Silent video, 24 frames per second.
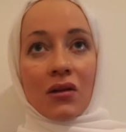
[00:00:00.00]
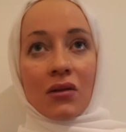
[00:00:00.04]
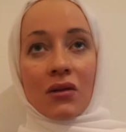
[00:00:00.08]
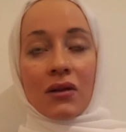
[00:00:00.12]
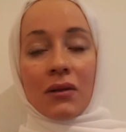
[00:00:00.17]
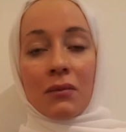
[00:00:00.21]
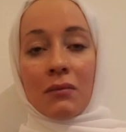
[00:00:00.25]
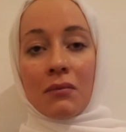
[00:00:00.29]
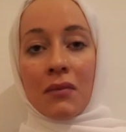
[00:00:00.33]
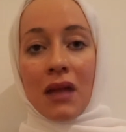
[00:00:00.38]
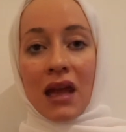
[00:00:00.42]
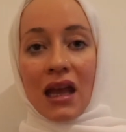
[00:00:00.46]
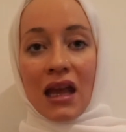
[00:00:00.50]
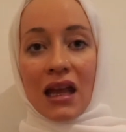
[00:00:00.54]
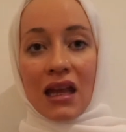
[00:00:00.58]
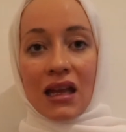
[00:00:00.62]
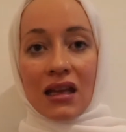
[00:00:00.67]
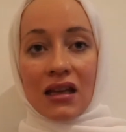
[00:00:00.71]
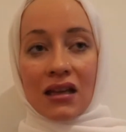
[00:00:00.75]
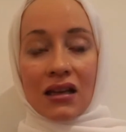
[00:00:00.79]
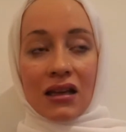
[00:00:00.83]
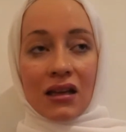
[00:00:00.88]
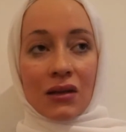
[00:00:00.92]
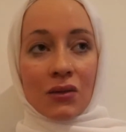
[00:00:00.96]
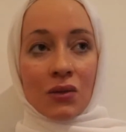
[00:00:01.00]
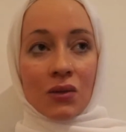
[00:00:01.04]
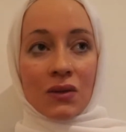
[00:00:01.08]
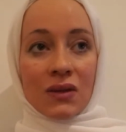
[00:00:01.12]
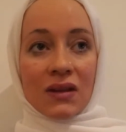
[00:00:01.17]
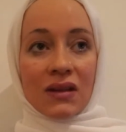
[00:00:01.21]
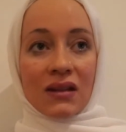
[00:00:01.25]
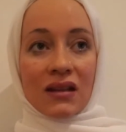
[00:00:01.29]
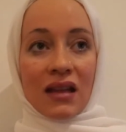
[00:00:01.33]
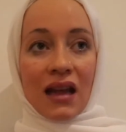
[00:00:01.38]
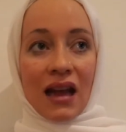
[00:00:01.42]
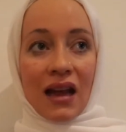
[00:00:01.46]
the main, it
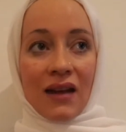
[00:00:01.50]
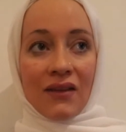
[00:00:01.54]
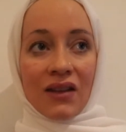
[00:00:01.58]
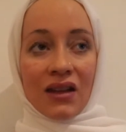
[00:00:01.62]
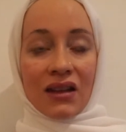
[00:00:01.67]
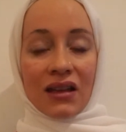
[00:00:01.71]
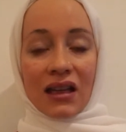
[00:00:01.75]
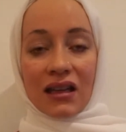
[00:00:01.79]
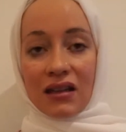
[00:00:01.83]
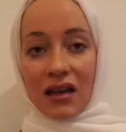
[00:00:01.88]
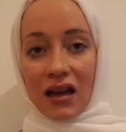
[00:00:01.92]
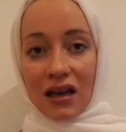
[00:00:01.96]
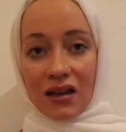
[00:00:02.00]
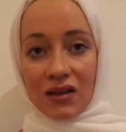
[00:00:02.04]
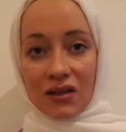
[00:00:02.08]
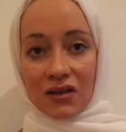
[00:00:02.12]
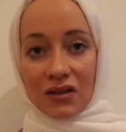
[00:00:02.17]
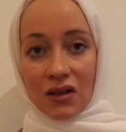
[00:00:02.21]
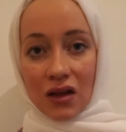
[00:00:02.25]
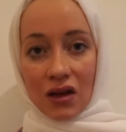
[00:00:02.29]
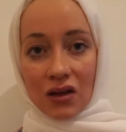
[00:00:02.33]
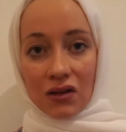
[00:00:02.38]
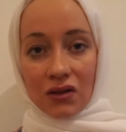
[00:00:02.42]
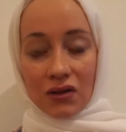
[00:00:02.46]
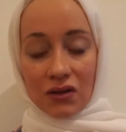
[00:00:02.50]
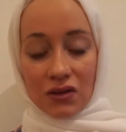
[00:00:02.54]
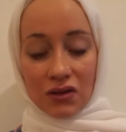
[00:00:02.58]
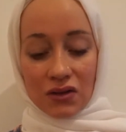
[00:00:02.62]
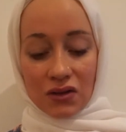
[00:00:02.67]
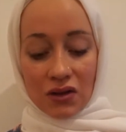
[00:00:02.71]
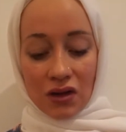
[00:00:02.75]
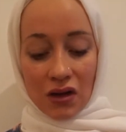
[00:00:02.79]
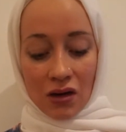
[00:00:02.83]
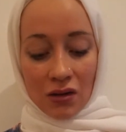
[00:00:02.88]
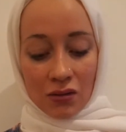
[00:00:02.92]
wasn't having that high status,